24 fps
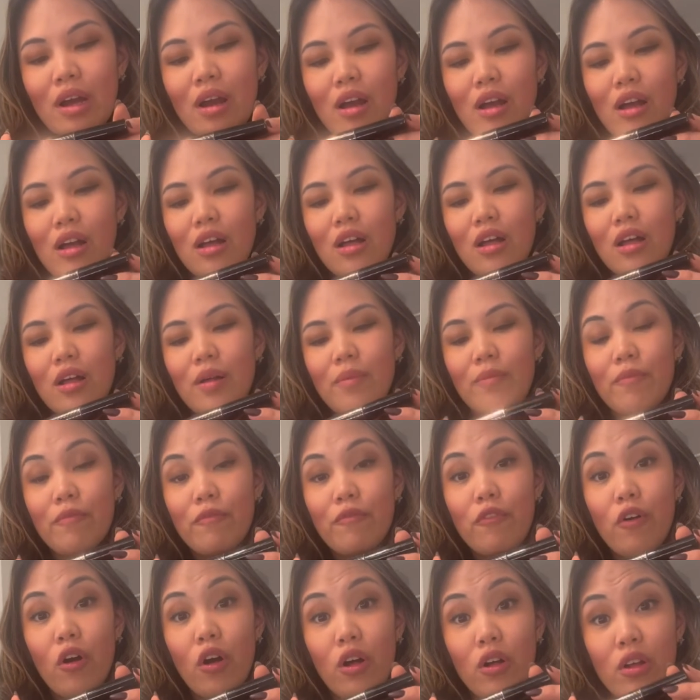um,
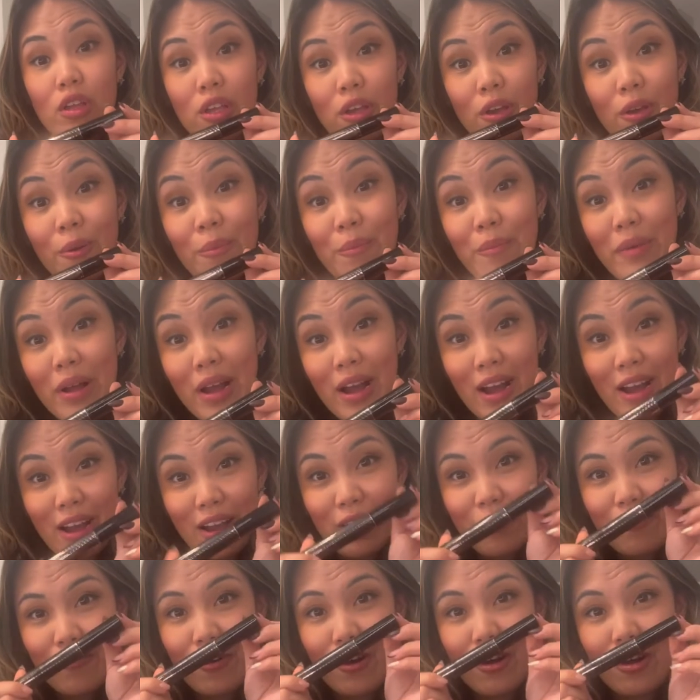volume,
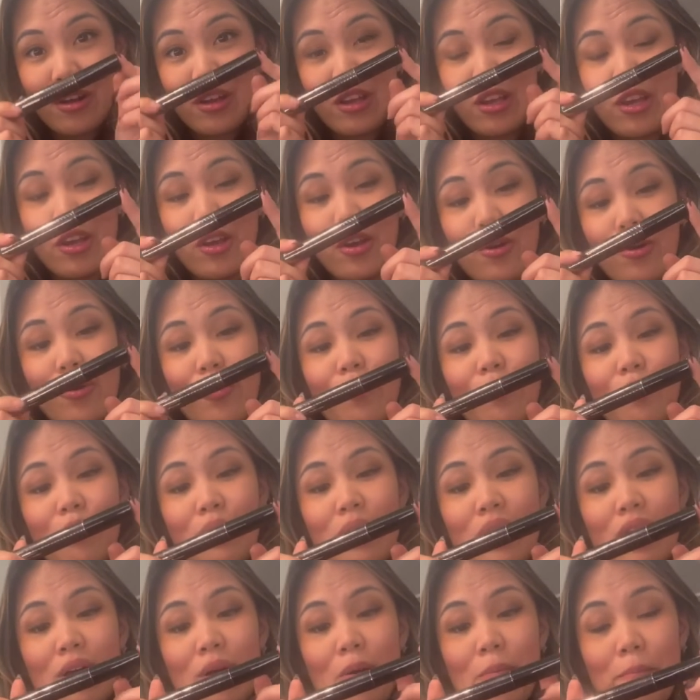high volume
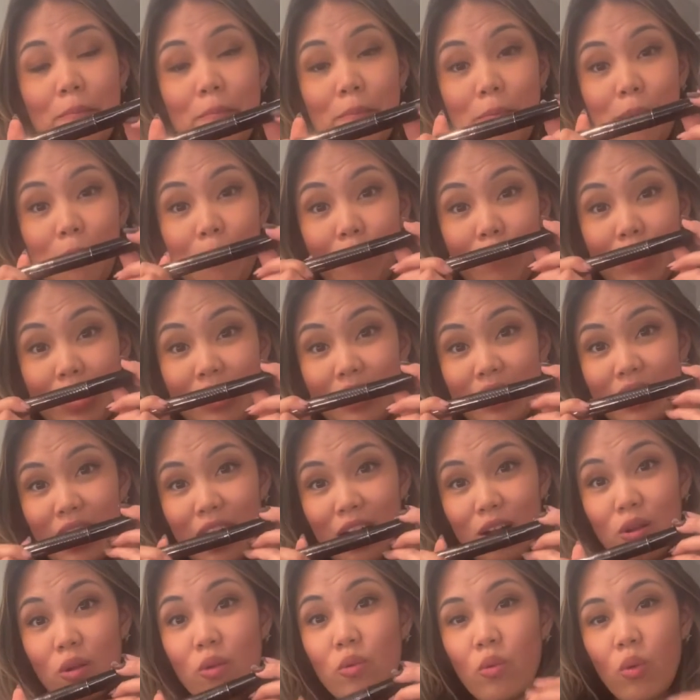
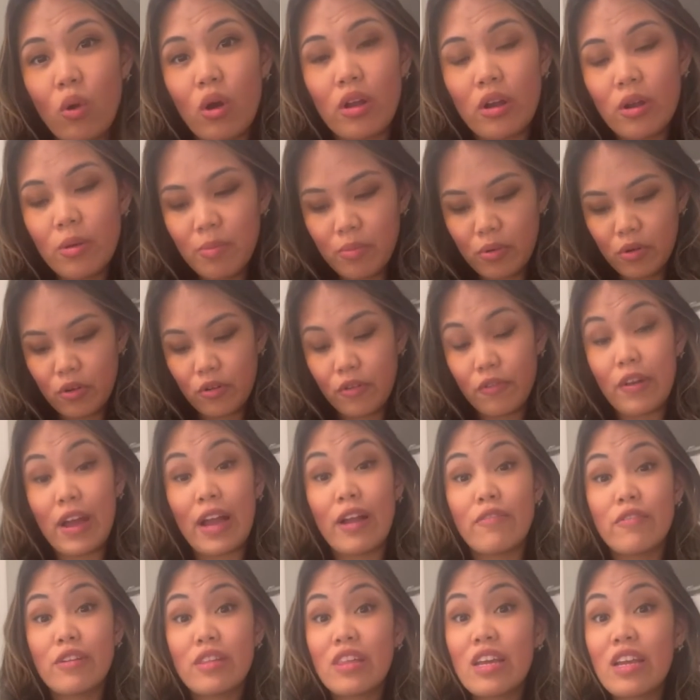mascara waterproof
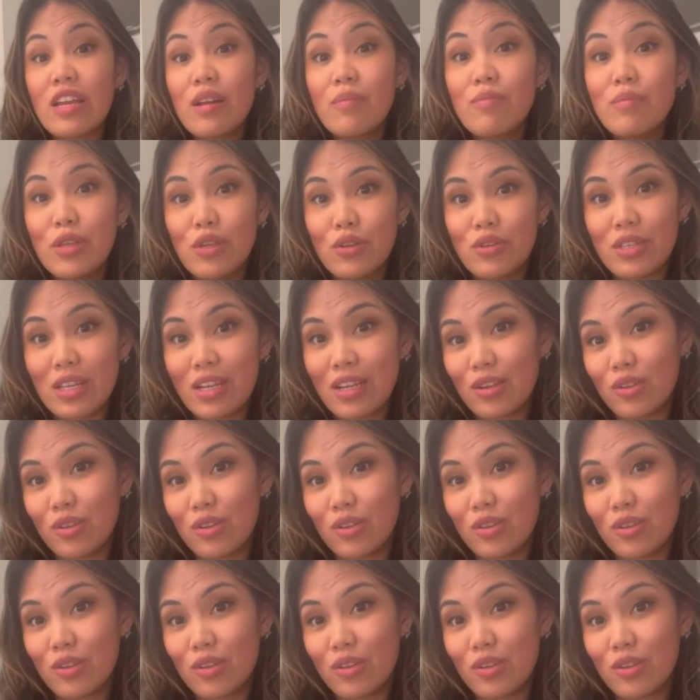everything i'm using